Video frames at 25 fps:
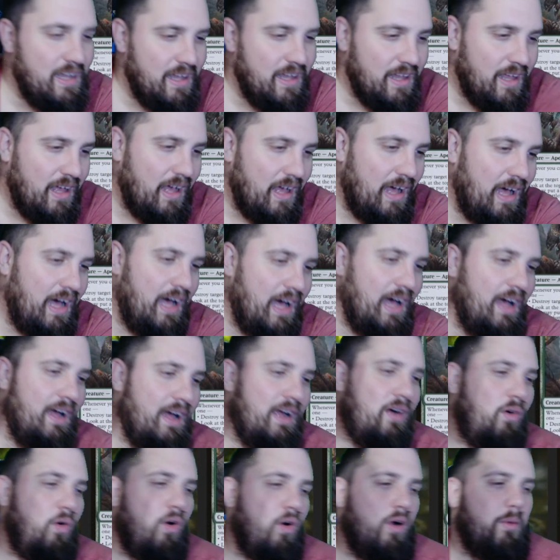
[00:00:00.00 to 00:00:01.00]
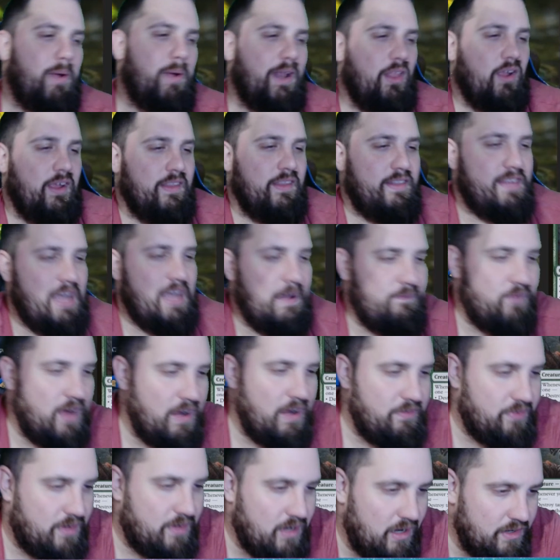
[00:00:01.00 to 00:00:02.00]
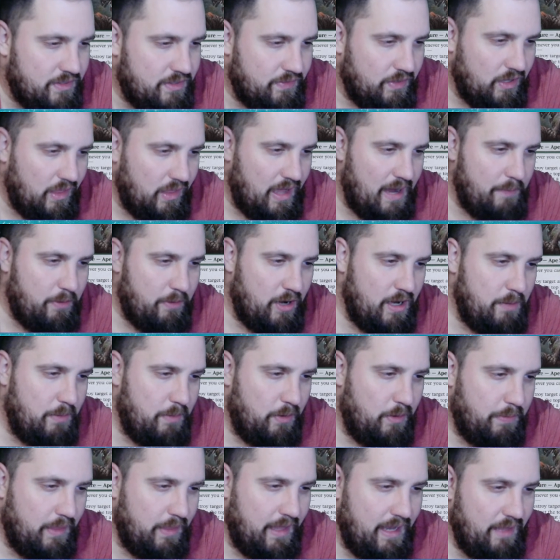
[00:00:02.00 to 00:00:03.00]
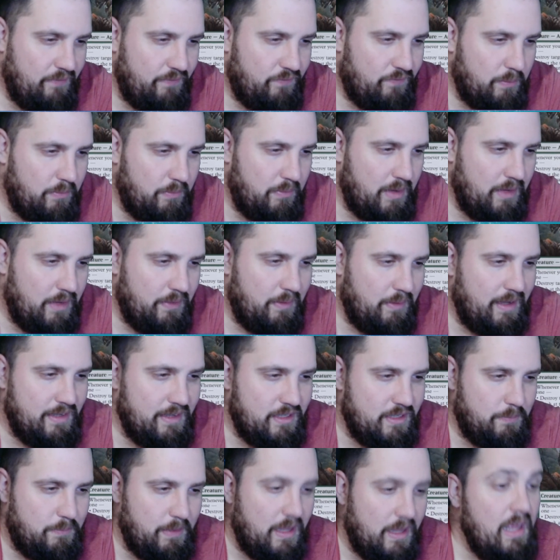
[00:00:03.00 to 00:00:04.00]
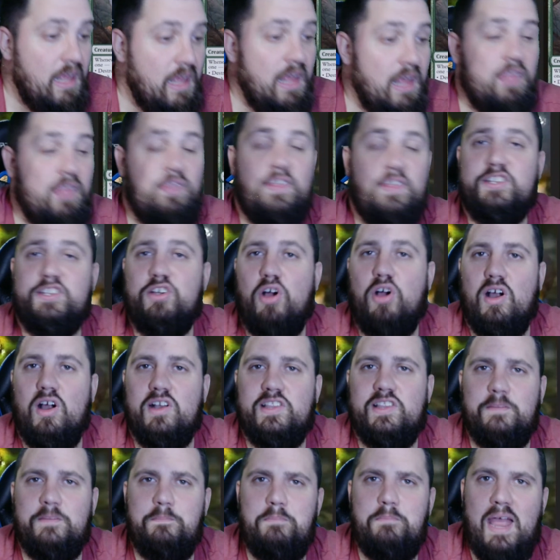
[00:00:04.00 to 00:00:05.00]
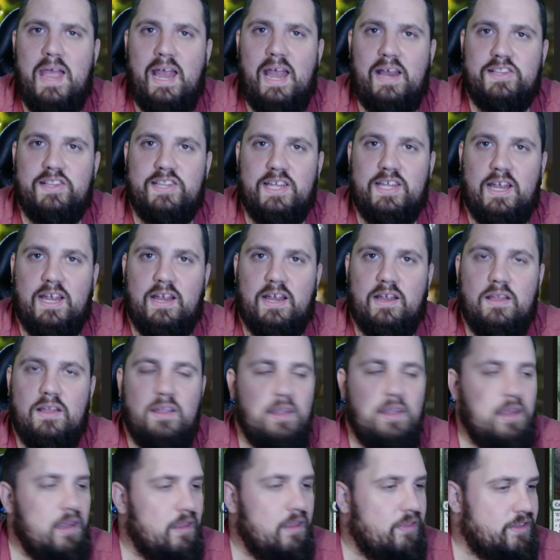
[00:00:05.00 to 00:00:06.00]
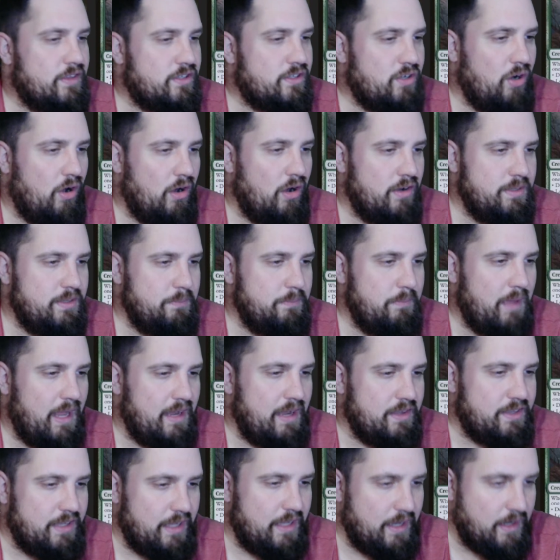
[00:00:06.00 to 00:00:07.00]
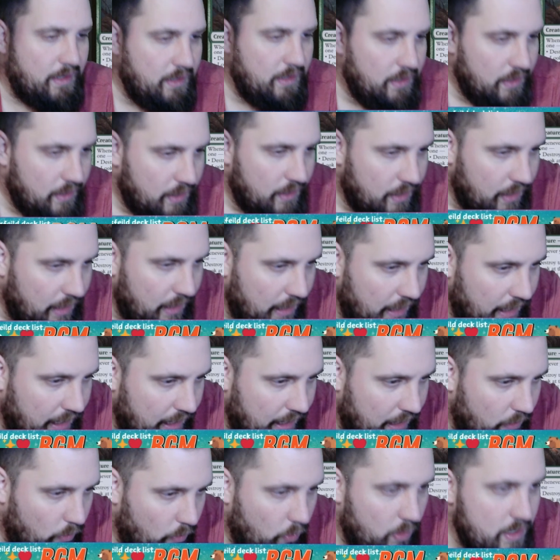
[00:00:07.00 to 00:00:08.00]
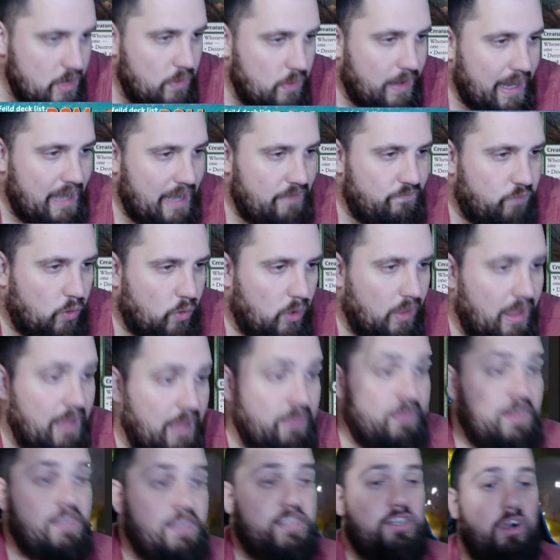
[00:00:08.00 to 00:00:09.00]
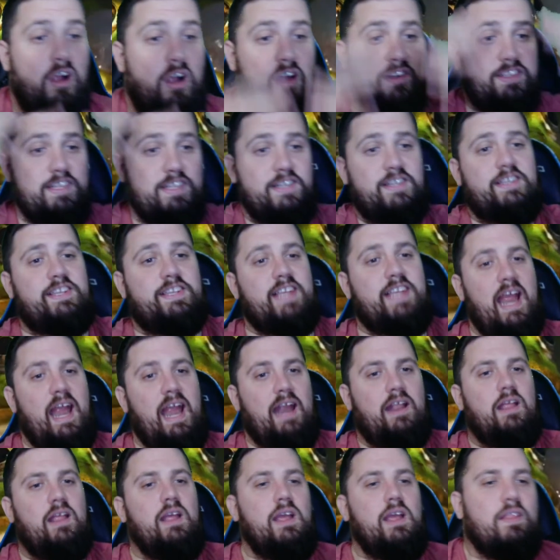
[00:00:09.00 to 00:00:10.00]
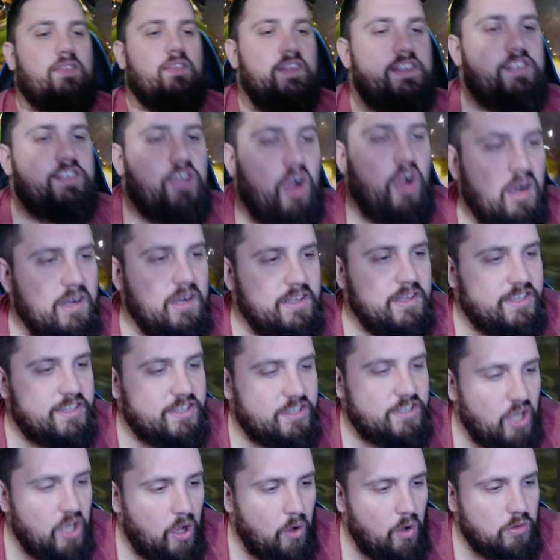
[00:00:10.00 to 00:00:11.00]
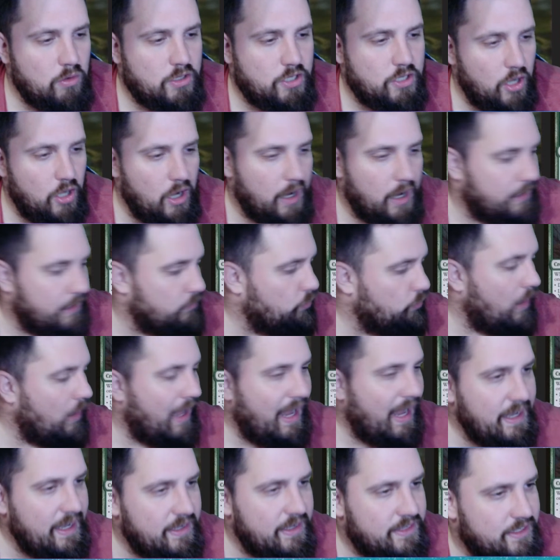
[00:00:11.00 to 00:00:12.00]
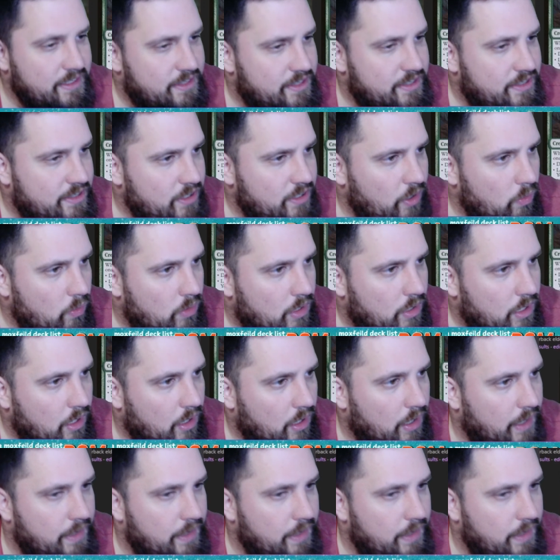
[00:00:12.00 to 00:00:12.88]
Or we can look at the top 5 cards of your library. You might play on from onto the... This card's amazing. This card's amazing. Or you gain 4 life. This card's insane. This card is so good. Why is it so good?